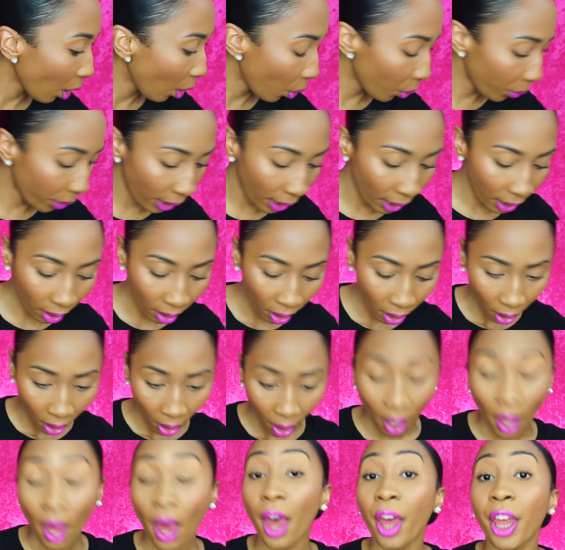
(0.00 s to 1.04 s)
Okay.
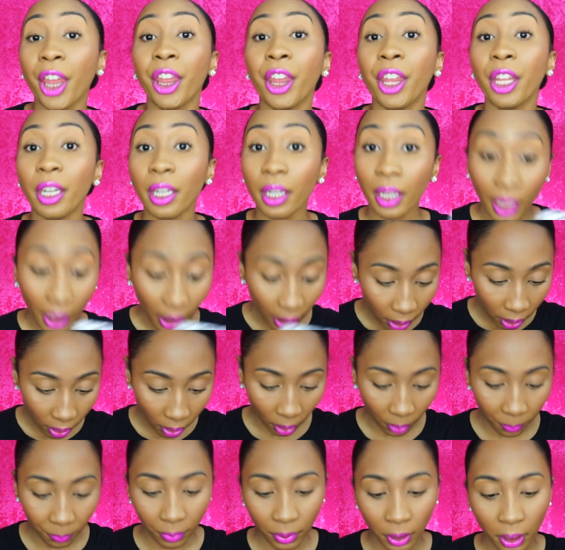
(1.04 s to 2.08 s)
The next
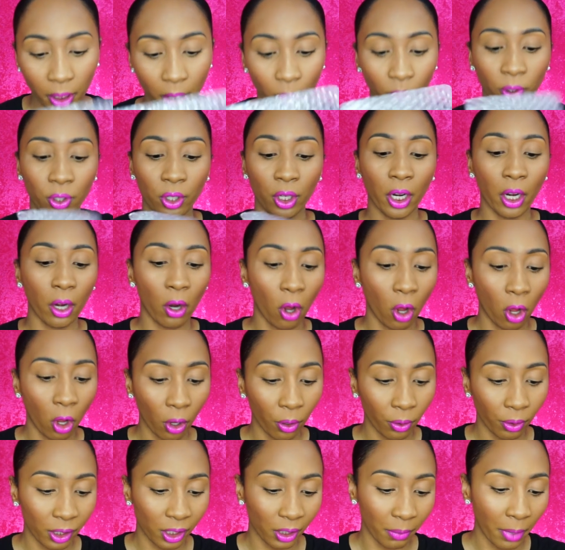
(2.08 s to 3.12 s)
company in which I
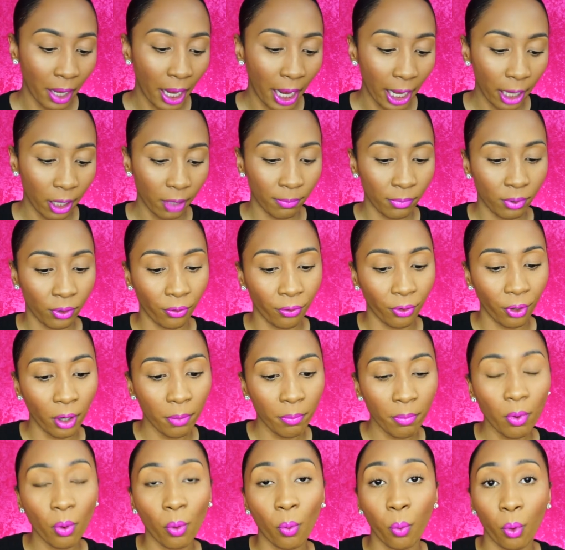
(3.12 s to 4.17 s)
hauled some items
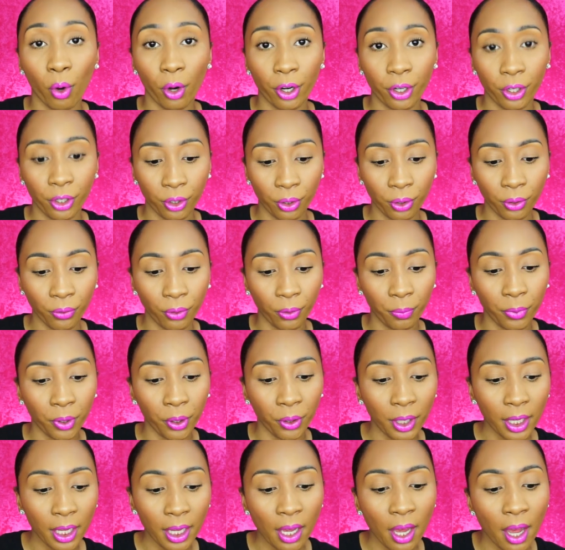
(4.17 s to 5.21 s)
from were Suva
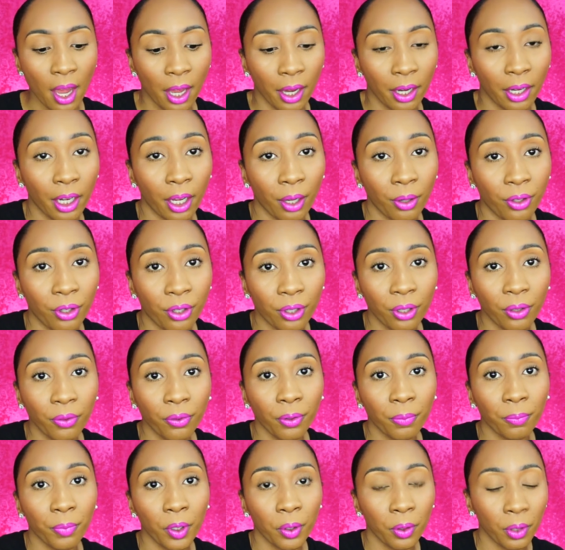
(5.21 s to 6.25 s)
Beauty. Now,
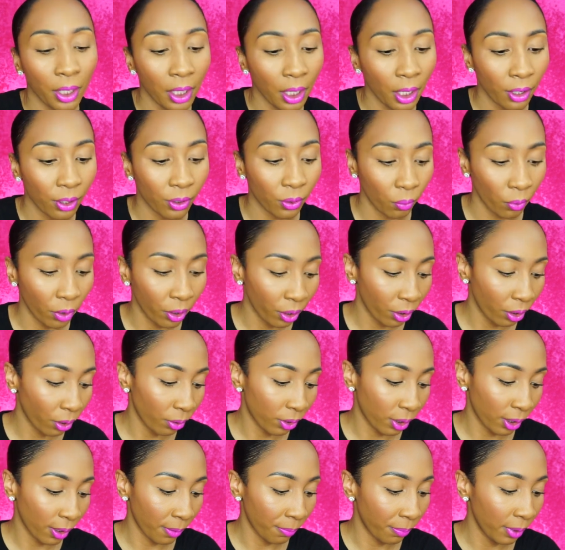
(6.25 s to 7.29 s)
Suva Beauty is one of
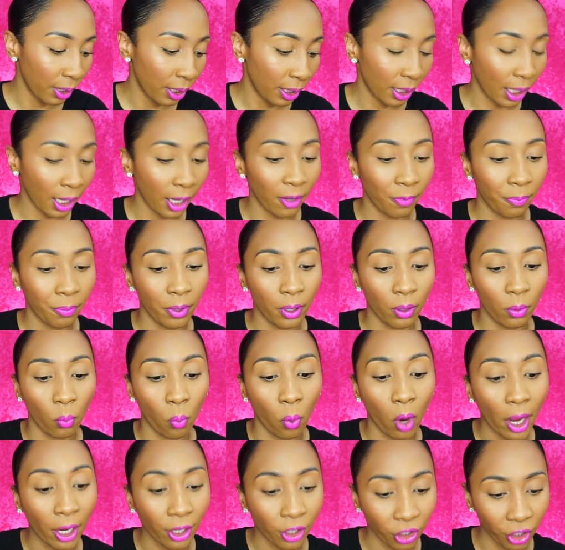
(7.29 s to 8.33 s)
those companies that I've been
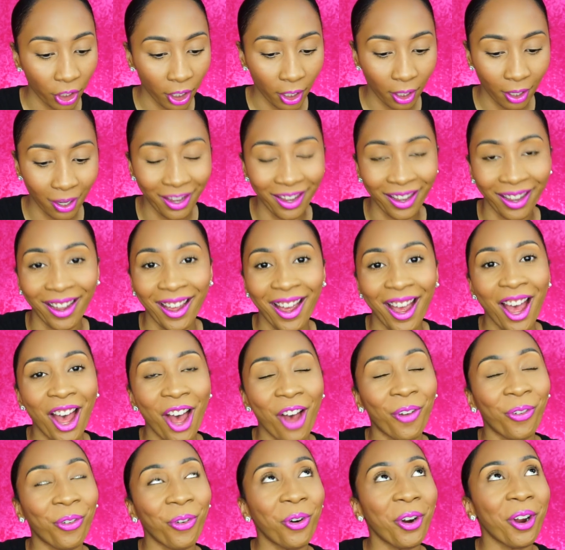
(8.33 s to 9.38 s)
watching
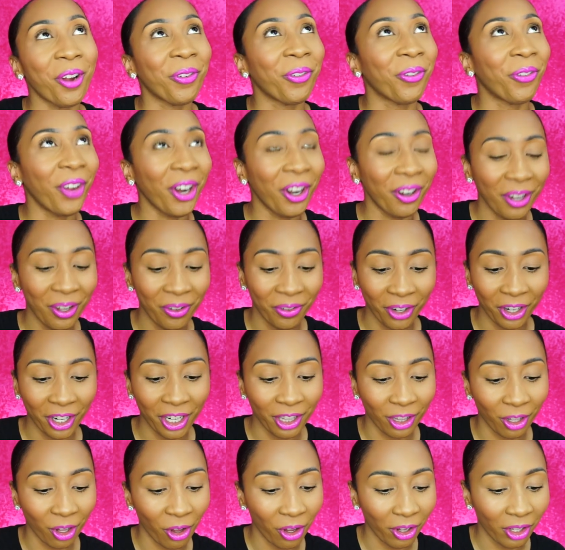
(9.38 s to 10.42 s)
for a very,
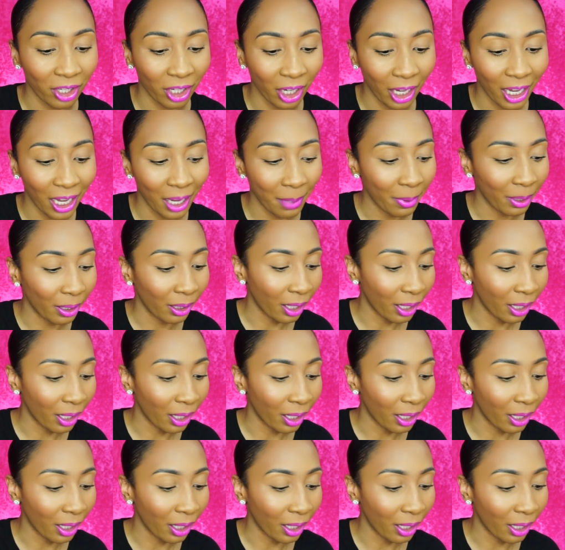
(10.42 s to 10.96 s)
very long time.